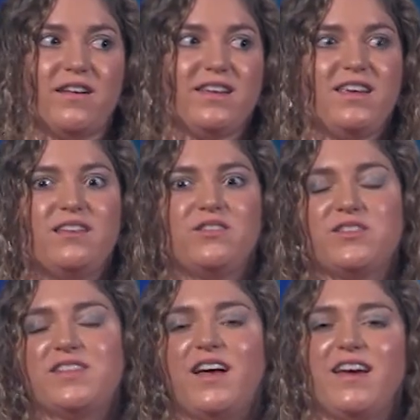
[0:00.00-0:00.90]
on either
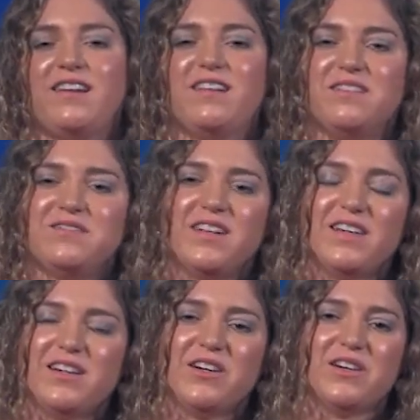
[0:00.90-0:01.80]
side of
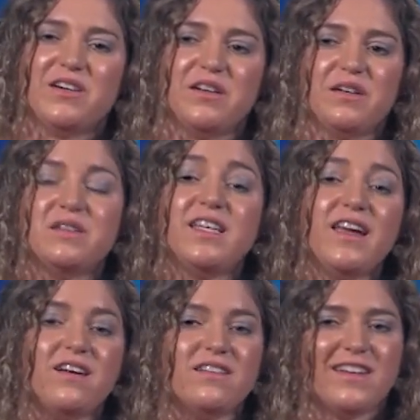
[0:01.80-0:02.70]
her
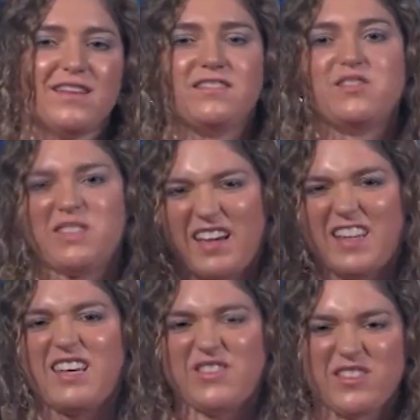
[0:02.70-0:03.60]
tail. And so it kind
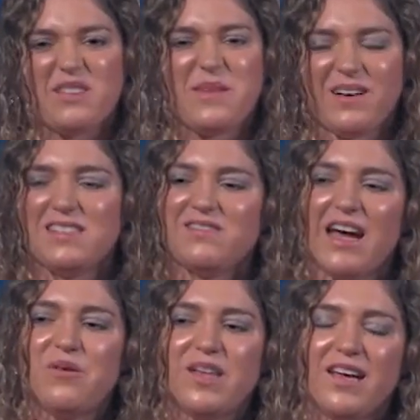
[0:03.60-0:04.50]
of gives her the appearance of
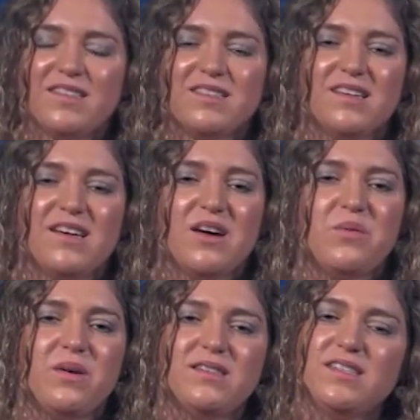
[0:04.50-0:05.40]
owl eyes.
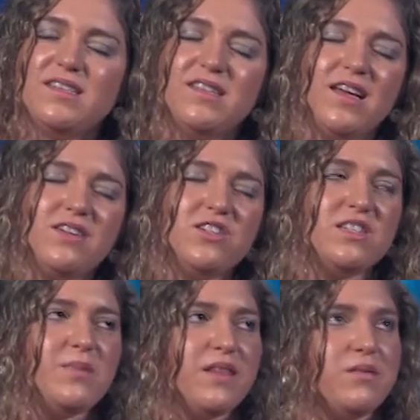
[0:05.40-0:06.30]
Well, since then,
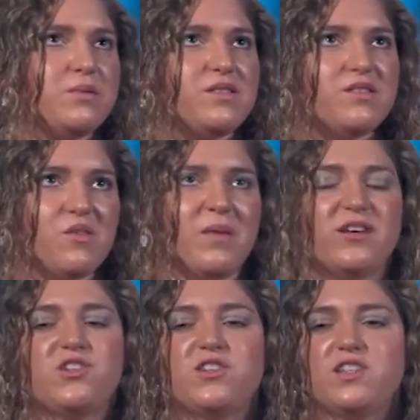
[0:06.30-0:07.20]
she's been through so
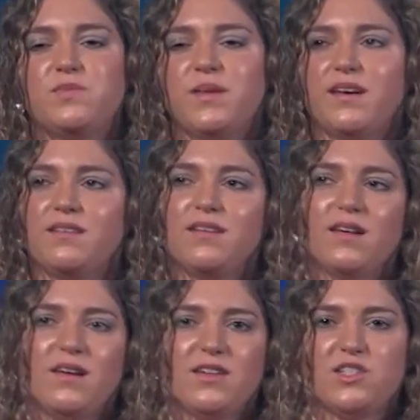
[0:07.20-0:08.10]
much. She's
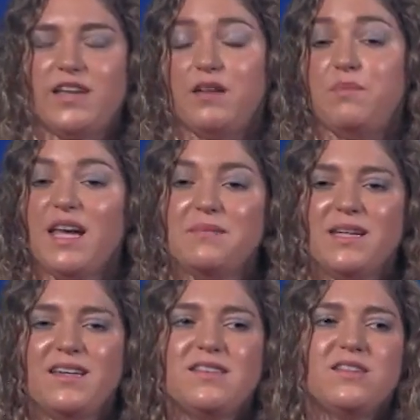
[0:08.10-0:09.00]
had
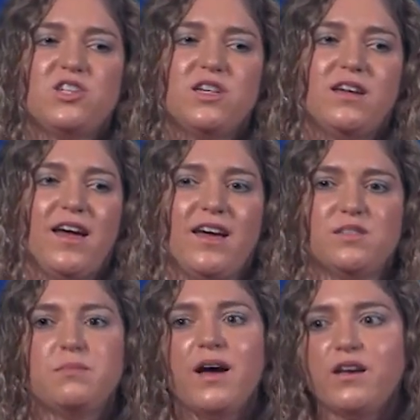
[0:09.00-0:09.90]
babies. She
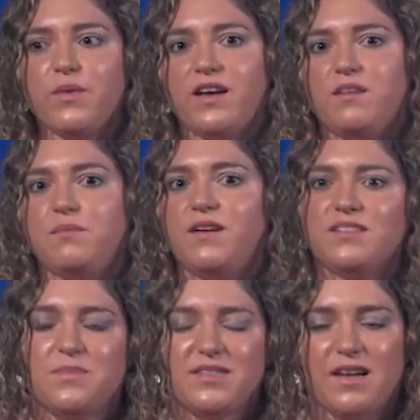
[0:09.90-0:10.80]
has migrated
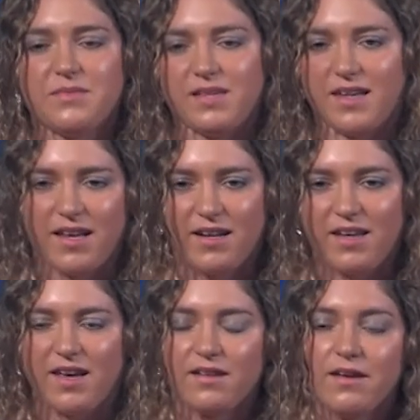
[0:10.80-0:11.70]
multiple times again and
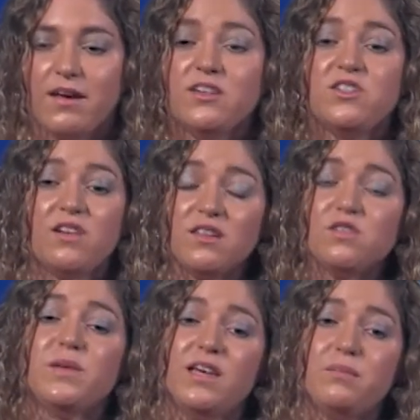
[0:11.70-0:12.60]
again. She's
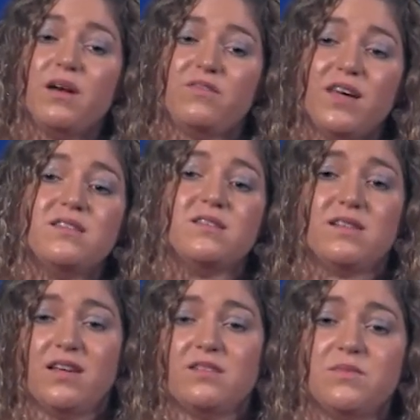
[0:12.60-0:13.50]
also been hit by vessels
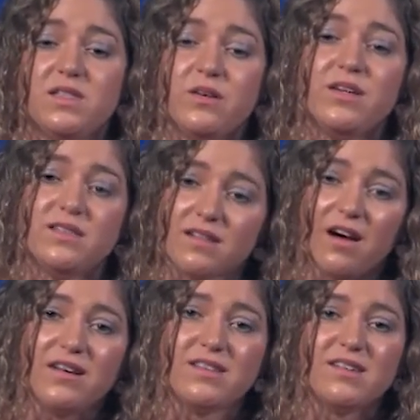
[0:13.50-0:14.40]
and has some serious
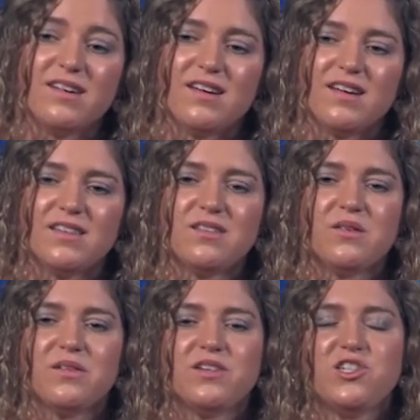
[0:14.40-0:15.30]
scars.
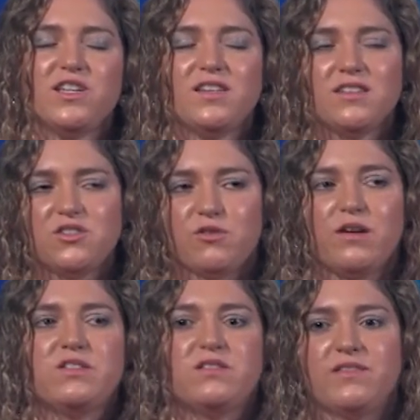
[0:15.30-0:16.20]
So she is a
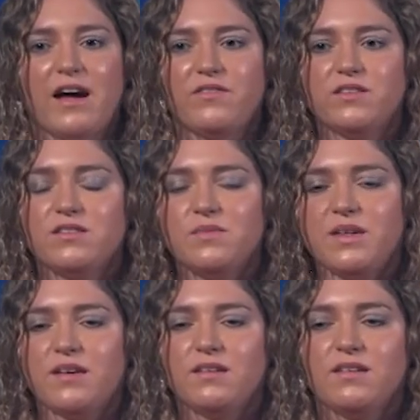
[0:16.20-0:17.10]
story of survival to
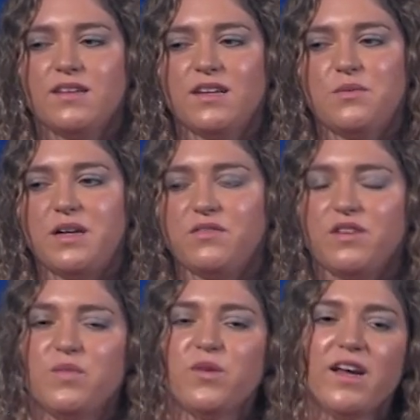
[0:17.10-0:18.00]
me, and whenever
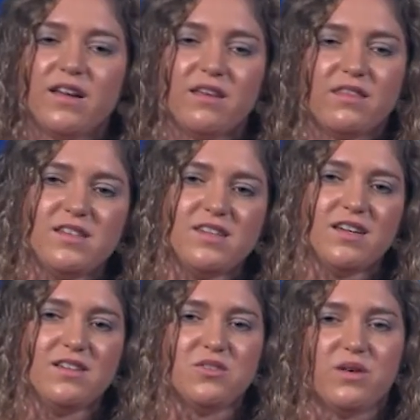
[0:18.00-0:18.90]
I'm writing a
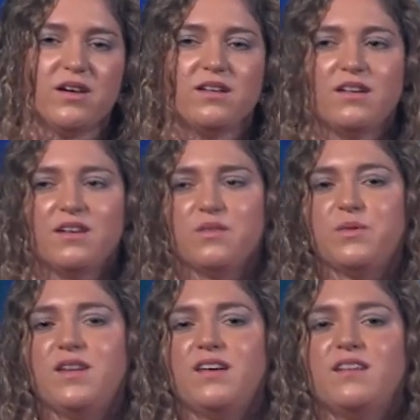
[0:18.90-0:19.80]
thesis or
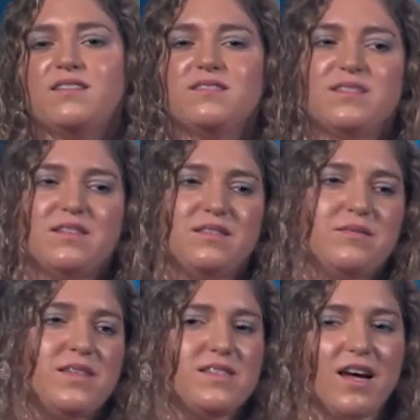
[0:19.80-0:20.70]
reading
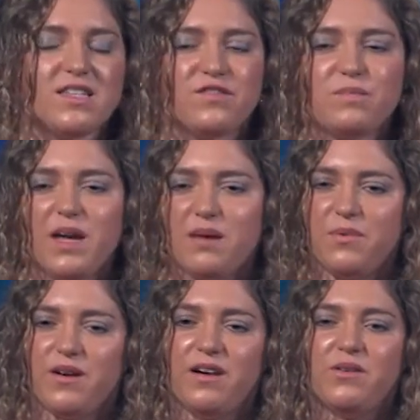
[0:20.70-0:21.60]
a scientific
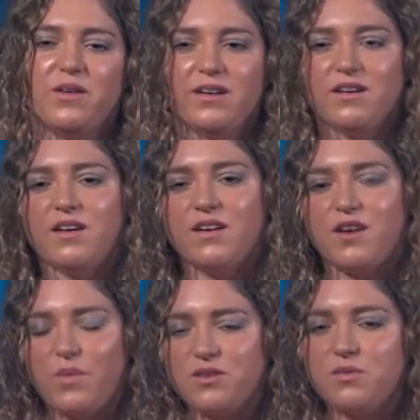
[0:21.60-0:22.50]
paper or
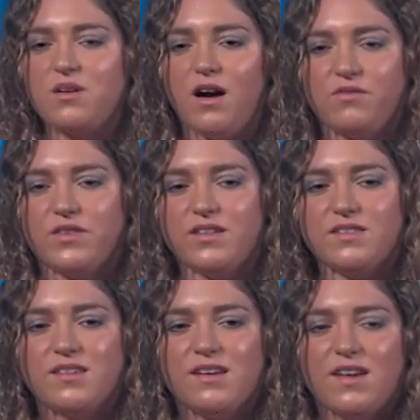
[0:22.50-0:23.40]
going to a
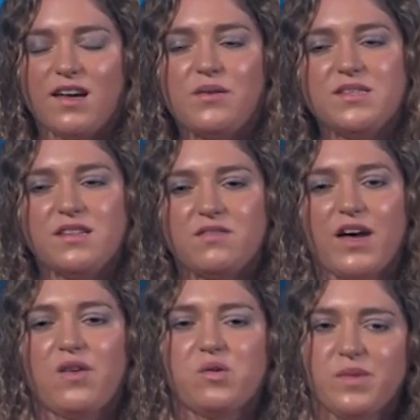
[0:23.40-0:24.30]
conference, I always think of
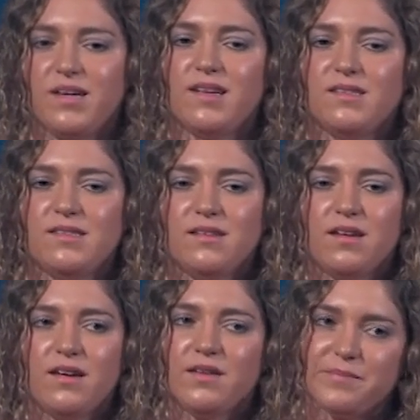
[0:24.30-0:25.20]
Owl because
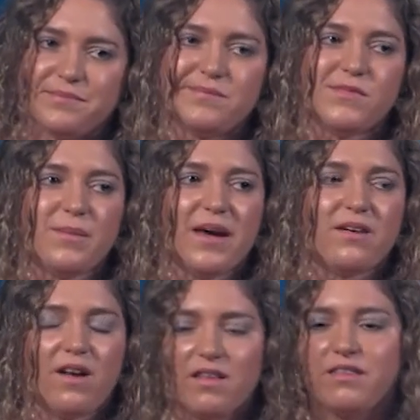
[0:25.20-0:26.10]
no matter
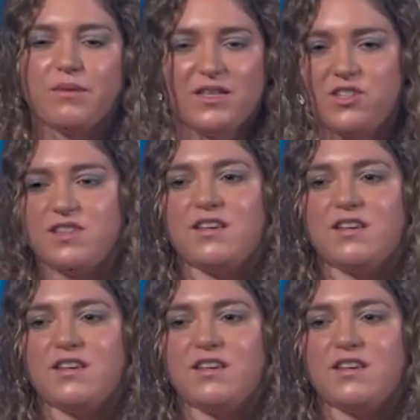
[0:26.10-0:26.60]
all the threats she's